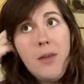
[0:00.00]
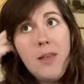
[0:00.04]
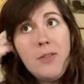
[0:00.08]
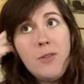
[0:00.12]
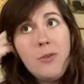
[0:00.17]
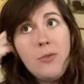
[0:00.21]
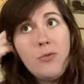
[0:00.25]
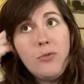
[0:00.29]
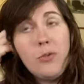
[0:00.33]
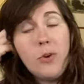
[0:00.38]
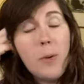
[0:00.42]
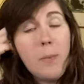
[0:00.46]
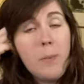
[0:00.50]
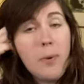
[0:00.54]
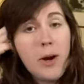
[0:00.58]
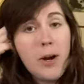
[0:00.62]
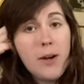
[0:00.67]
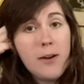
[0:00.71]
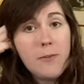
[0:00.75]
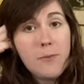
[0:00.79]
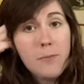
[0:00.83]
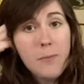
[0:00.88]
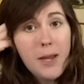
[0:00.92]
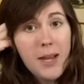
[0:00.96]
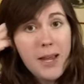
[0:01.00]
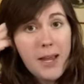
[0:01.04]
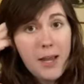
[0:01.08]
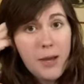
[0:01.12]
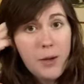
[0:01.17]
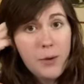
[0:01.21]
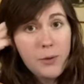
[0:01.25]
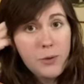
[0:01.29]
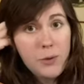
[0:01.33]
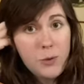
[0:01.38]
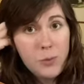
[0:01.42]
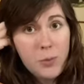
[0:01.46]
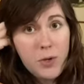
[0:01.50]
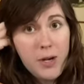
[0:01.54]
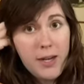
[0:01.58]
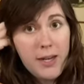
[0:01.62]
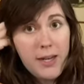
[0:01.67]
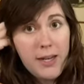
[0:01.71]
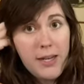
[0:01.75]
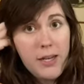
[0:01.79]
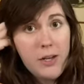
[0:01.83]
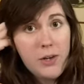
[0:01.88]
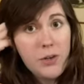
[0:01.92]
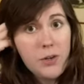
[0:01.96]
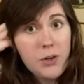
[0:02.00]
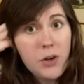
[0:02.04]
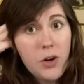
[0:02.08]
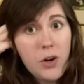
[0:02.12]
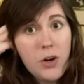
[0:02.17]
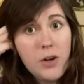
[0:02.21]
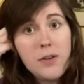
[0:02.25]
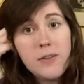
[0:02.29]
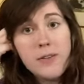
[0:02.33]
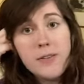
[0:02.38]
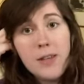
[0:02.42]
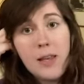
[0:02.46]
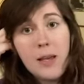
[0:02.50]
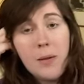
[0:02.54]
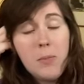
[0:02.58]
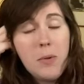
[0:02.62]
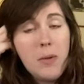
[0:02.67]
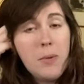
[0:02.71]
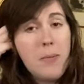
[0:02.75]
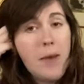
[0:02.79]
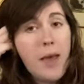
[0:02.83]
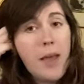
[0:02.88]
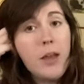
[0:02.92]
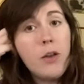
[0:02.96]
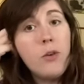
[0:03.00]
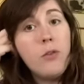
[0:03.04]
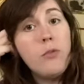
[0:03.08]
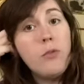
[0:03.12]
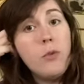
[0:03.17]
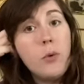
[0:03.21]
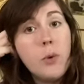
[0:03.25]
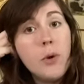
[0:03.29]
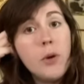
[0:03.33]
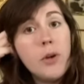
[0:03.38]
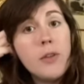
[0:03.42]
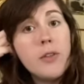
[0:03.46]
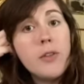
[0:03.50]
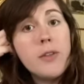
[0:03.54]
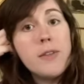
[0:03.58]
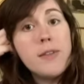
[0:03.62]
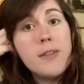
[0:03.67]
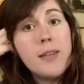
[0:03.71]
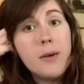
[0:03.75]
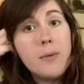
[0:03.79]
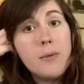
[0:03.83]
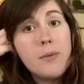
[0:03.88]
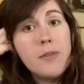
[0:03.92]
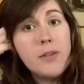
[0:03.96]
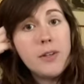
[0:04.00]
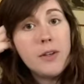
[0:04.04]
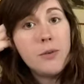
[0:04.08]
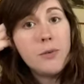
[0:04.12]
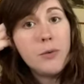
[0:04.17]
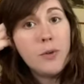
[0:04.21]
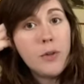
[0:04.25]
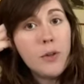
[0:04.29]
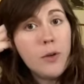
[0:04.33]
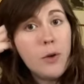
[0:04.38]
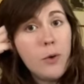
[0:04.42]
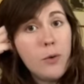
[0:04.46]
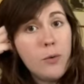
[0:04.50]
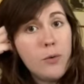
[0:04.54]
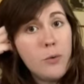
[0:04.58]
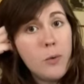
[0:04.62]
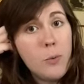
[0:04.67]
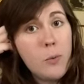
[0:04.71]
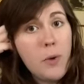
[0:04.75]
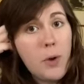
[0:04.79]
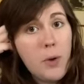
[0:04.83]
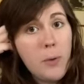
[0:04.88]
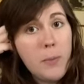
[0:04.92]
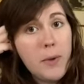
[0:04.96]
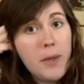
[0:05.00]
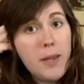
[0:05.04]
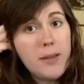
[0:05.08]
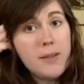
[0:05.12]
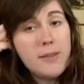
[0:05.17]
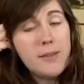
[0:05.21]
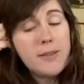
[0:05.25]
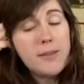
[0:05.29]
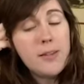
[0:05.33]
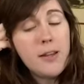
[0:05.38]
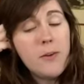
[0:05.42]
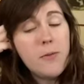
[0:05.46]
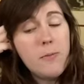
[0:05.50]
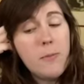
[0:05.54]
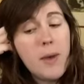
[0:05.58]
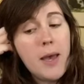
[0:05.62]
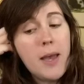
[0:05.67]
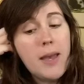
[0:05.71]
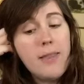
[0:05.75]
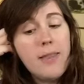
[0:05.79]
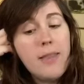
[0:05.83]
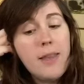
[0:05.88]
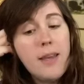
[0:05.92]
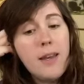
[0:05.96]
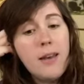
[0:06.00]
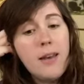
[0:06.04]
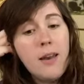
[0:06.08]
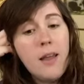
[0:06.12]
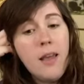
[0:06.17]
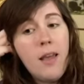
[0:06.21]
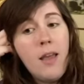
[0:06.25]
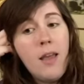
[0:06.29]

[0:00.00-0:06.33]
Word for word: in the front part of my house where I could hear cars coming back and forth because that was like really overwhelming and stuff back then.